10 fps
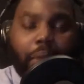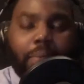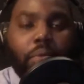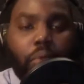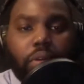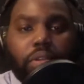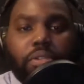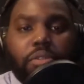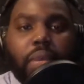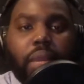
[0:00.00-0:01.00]
and maybe
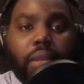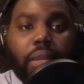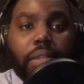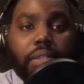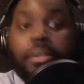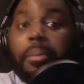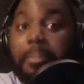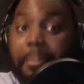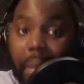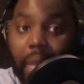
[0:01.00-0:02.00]
1 or 2 band
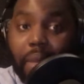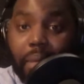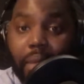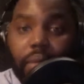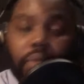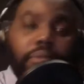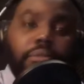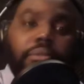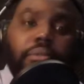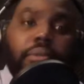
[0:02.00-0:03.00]
classes, maybe.
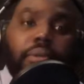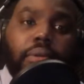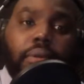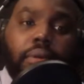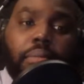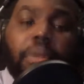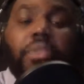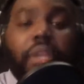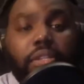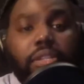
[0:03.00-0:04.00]

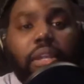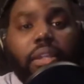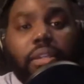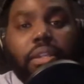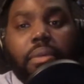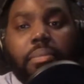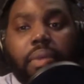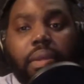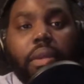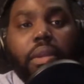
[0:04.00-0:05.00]
But then telling them,
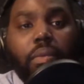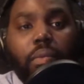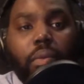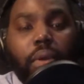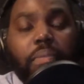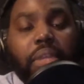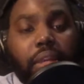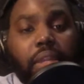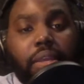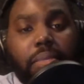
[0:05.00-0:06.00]
but
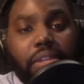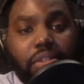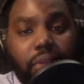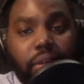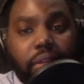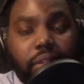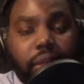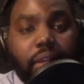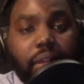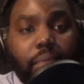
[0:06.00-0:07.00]
then the administrator is
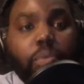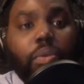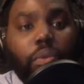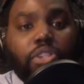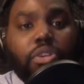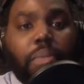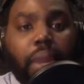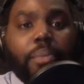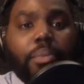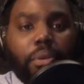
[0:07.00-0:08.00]
telling them, we want your
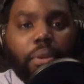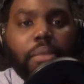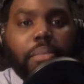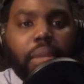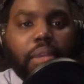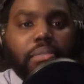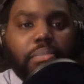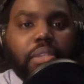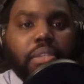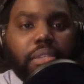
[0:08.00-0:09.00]
band program to
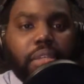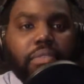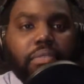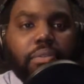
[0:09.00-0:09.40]
be successful